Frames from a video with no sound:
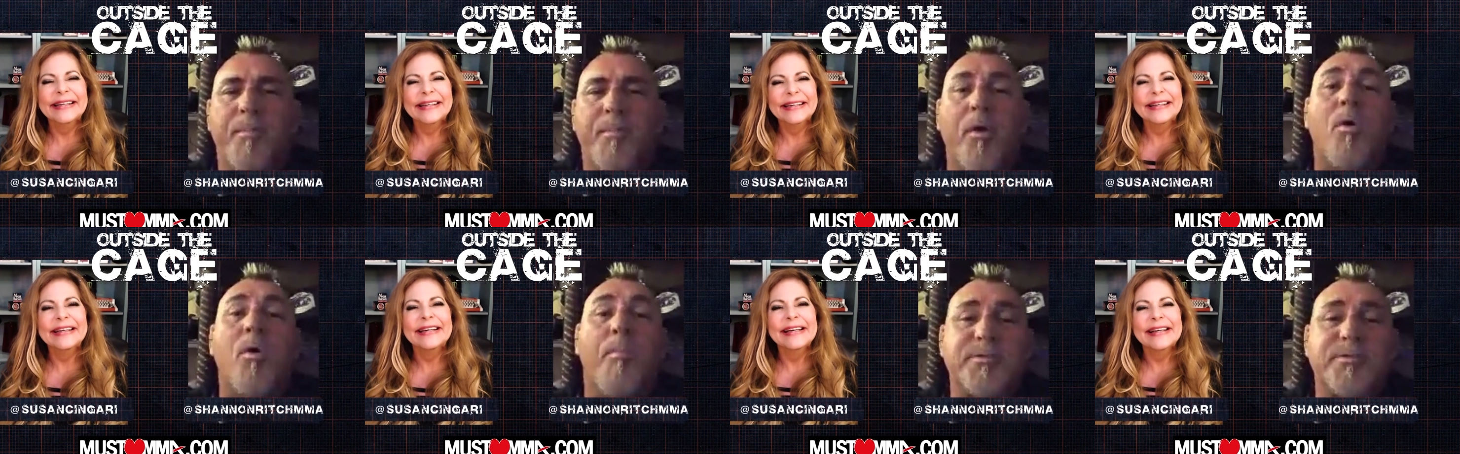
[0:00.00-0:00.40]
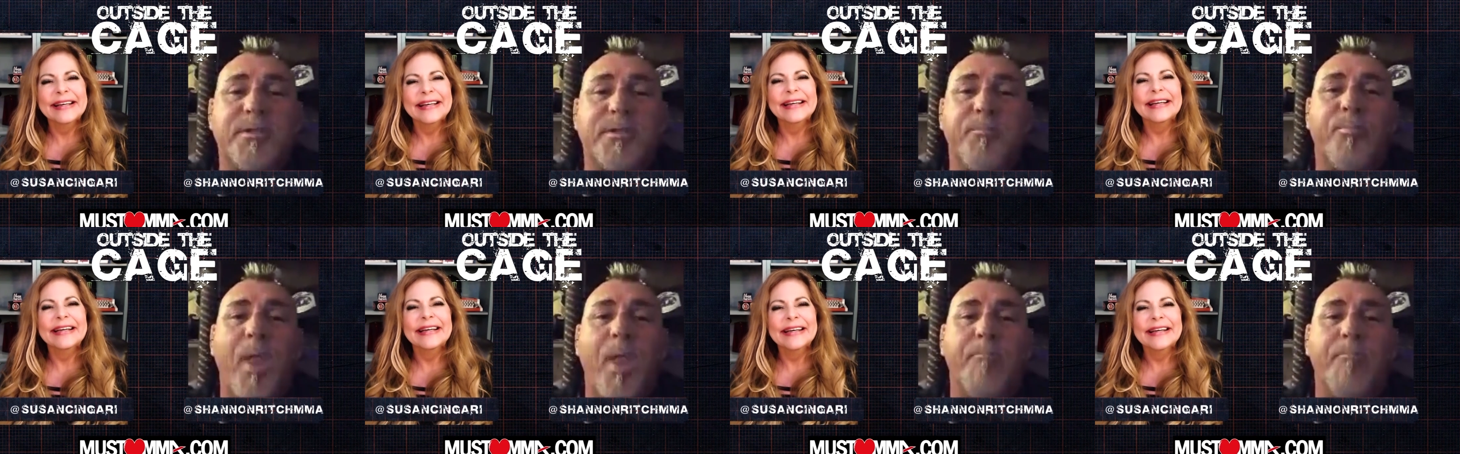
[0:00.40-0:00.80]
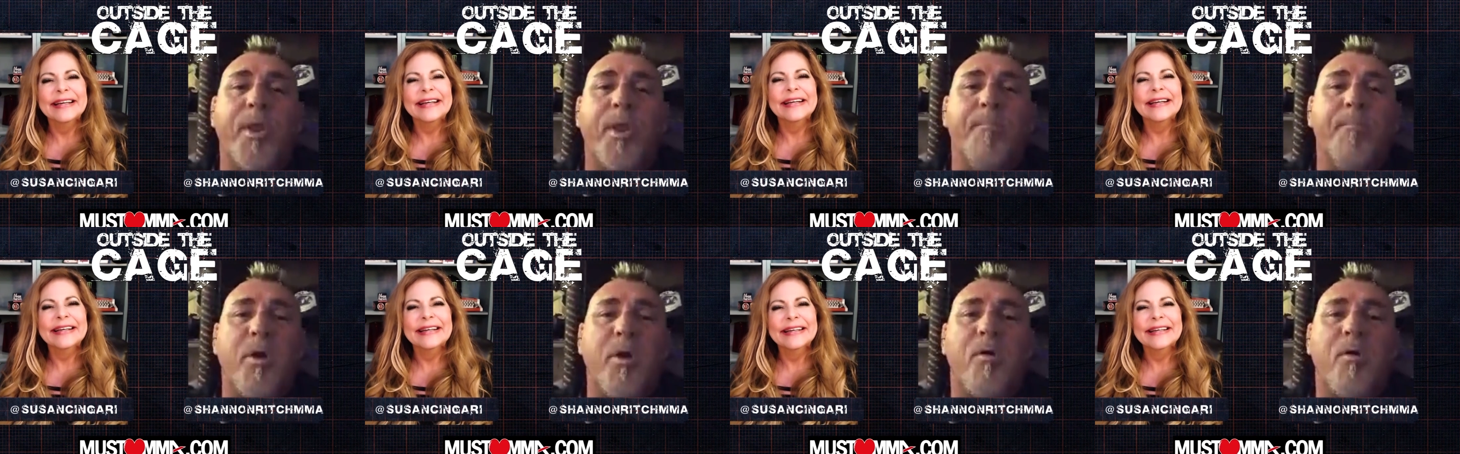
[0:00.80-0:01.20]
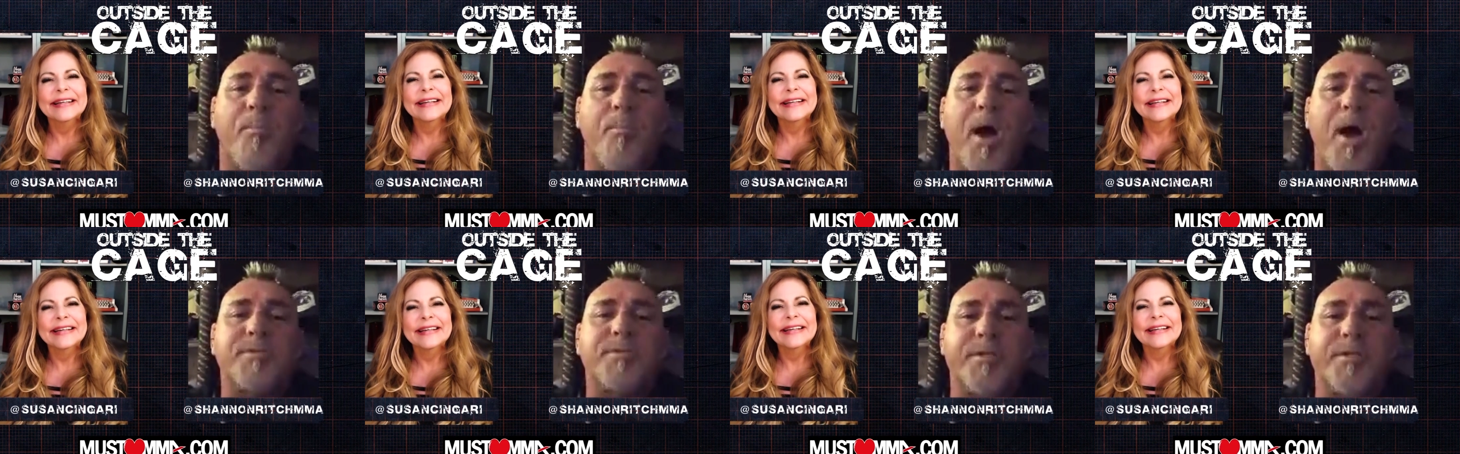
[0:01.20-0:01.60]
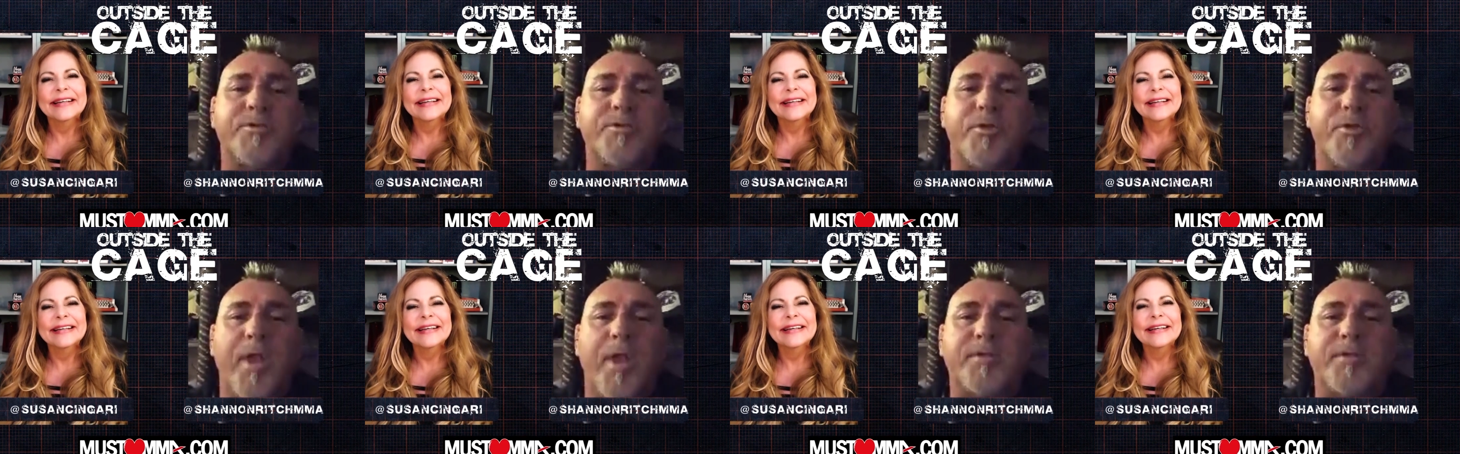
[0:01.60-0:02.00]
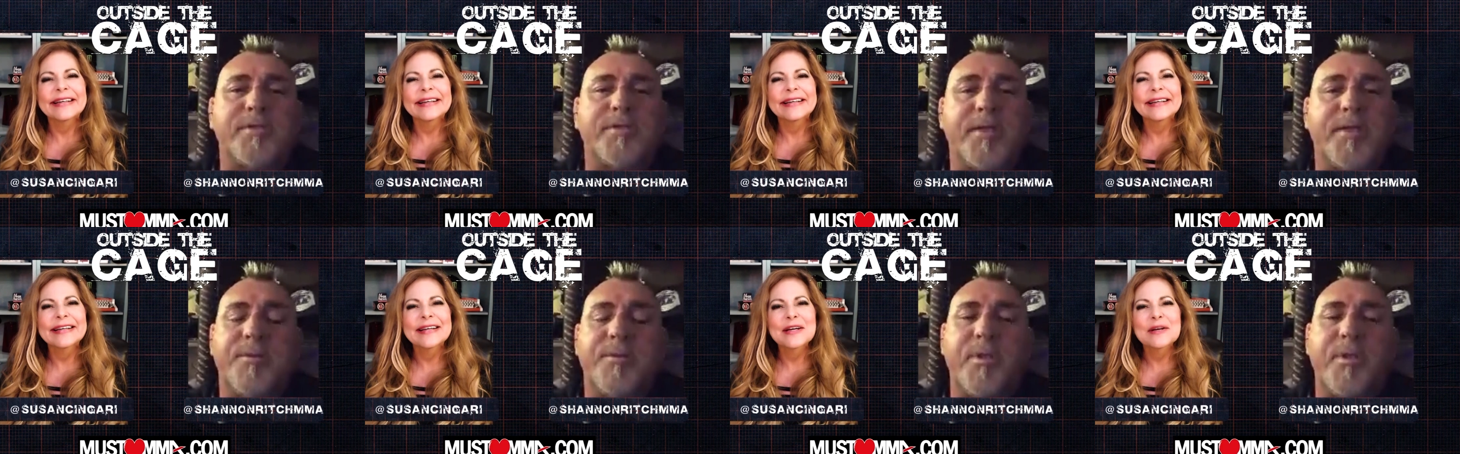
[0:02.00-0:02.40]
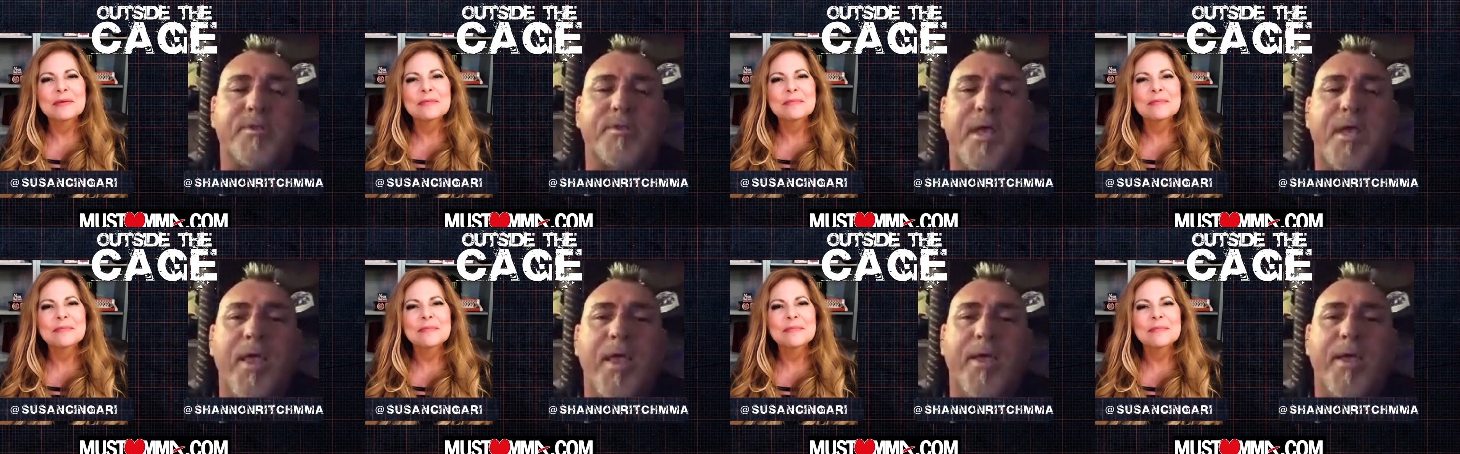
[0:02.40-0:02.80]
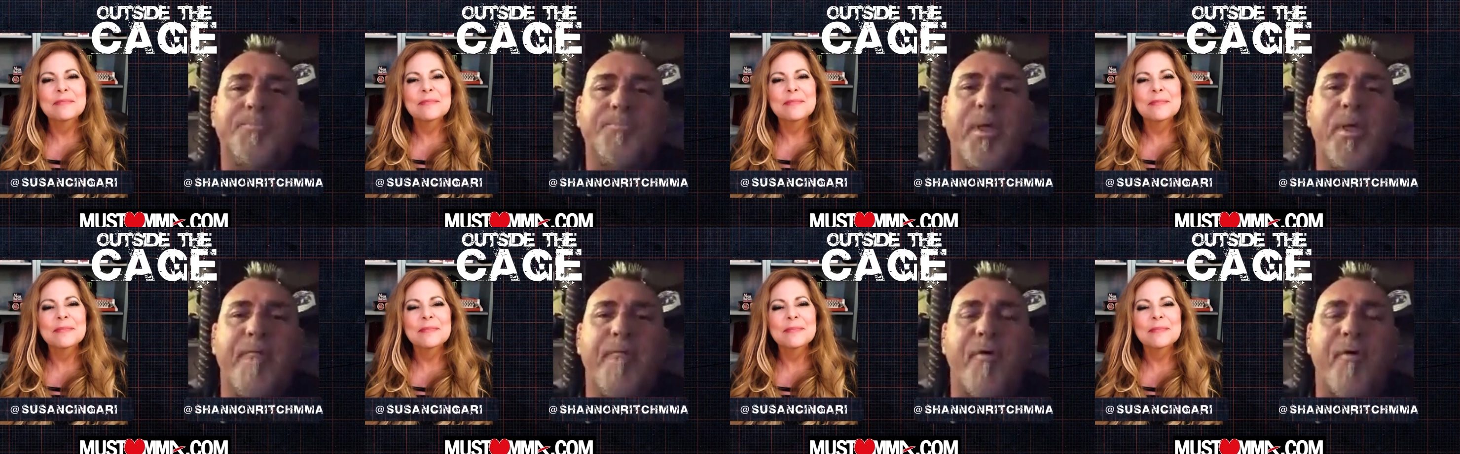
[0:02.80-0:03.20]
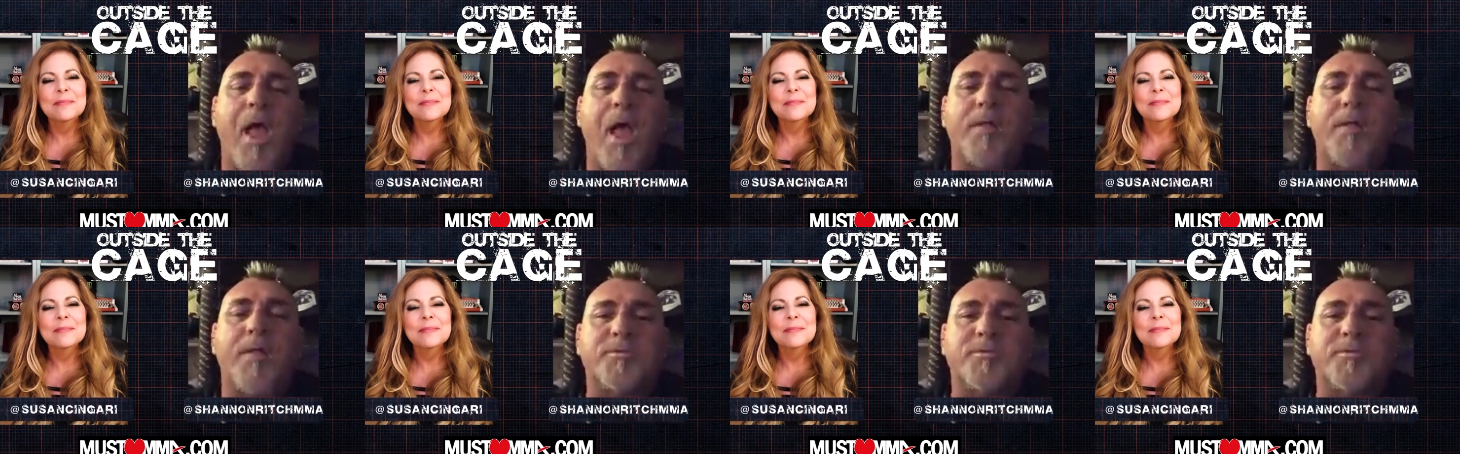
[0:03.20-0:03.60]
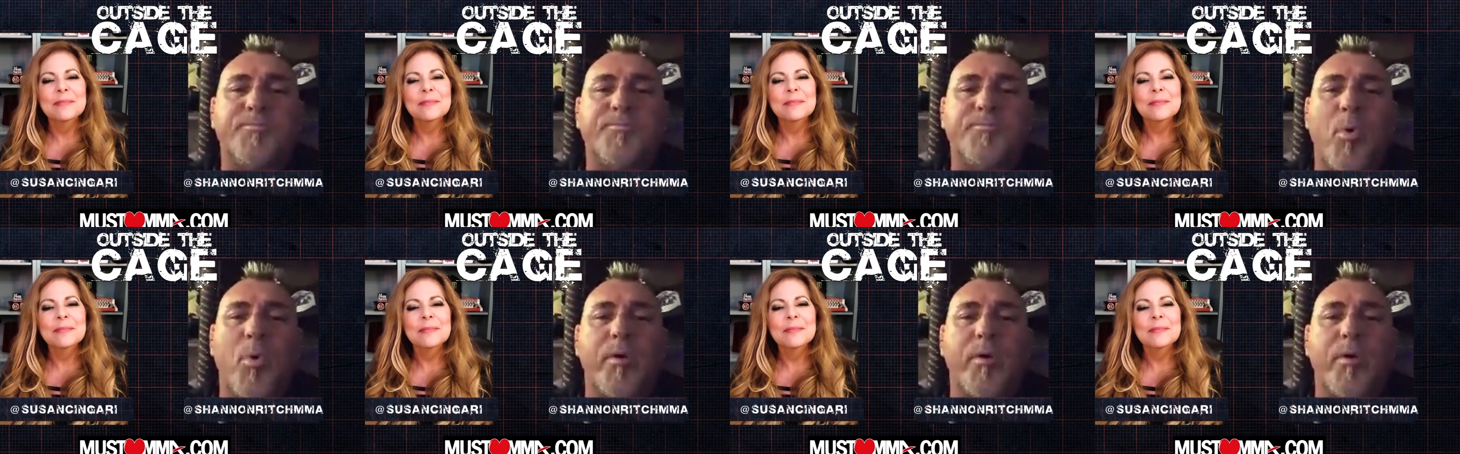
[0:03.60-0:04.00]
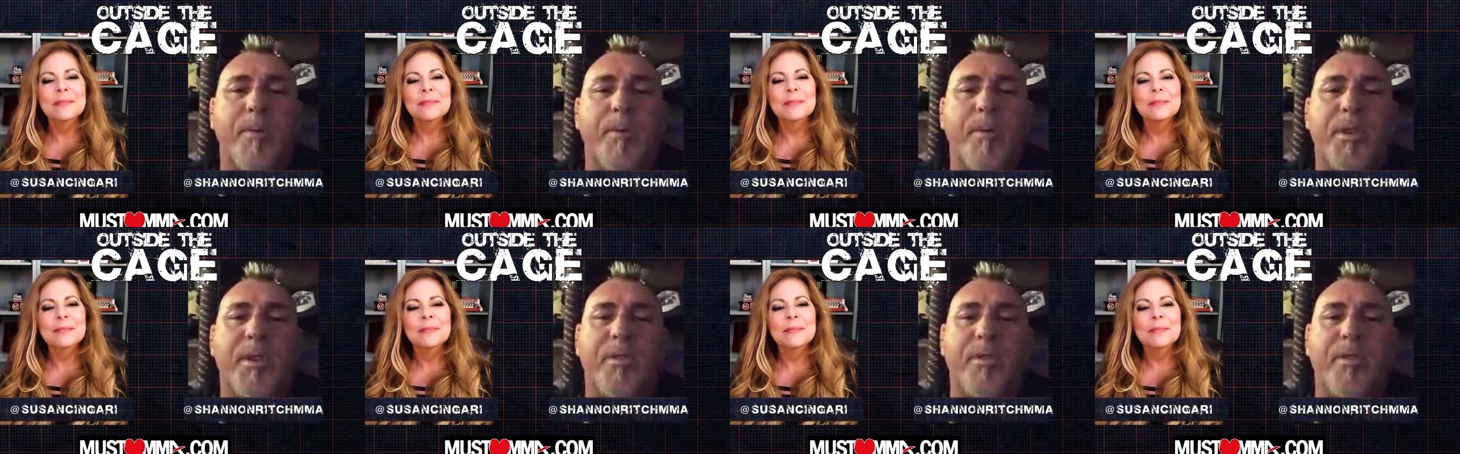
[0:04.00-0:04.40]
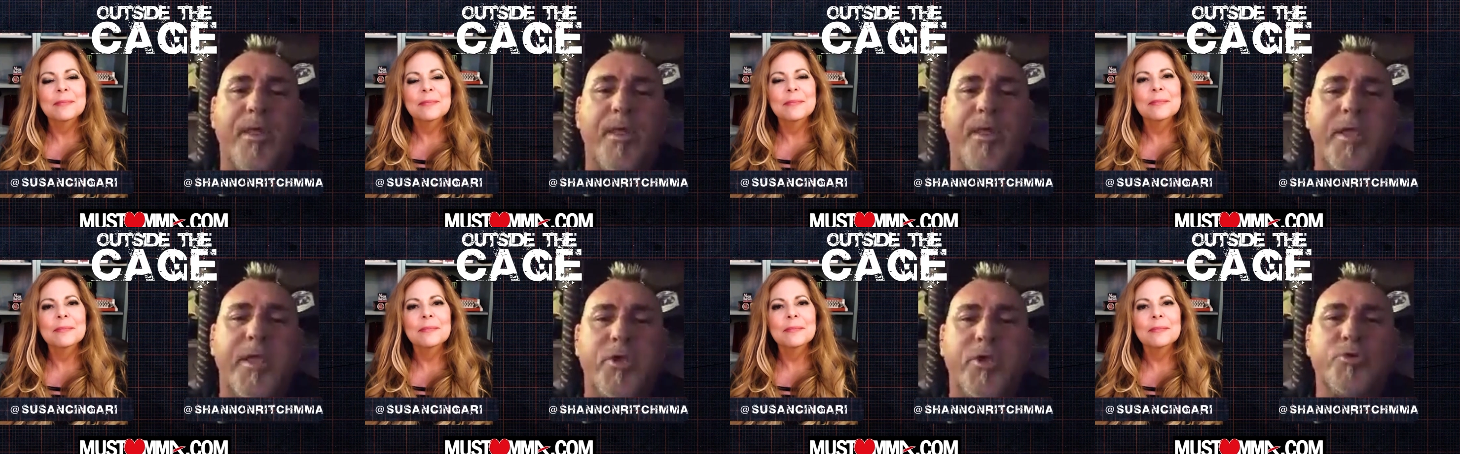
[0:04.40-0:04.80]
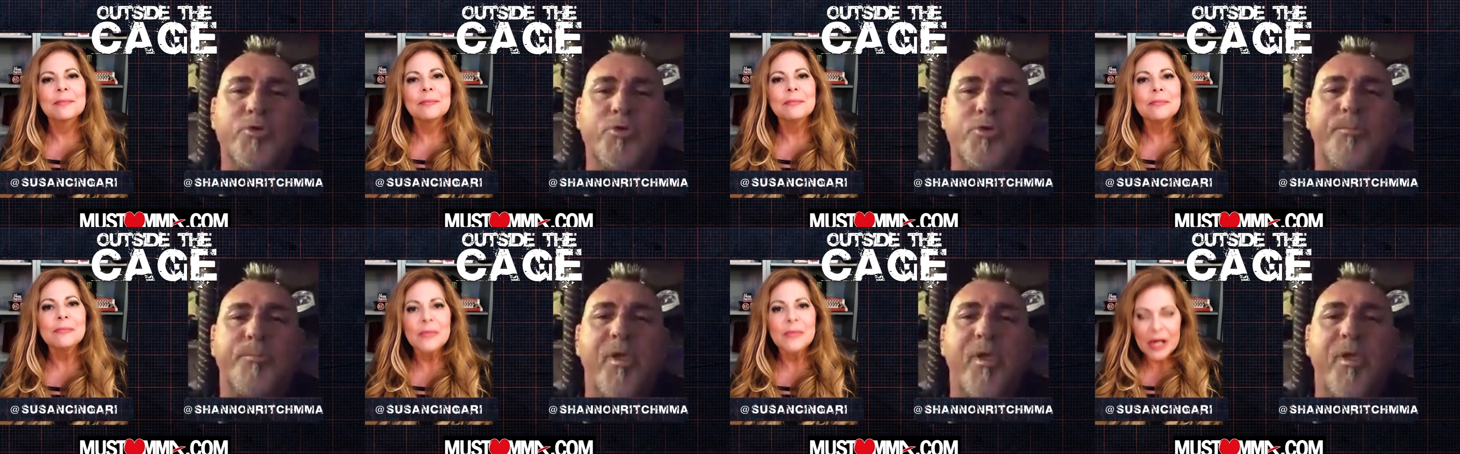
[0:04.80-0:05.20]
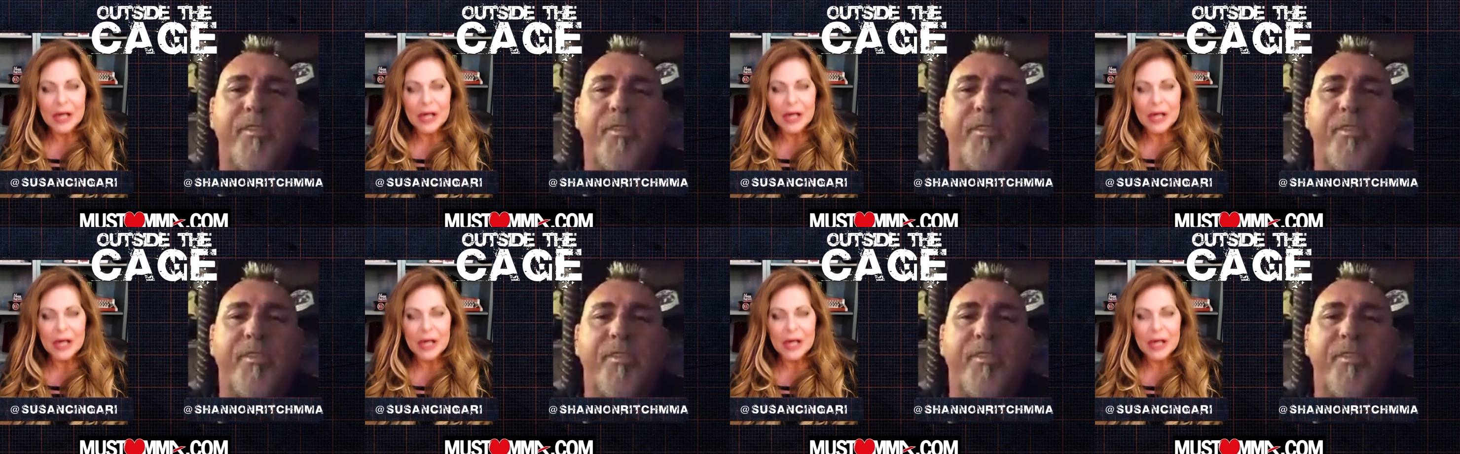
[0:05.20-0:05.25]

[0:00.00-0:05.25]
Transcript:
Speaker 1: knuckle boxing and bringing bare-knuckle boxing into the United States. I mean, it's it's been a forgotten sport.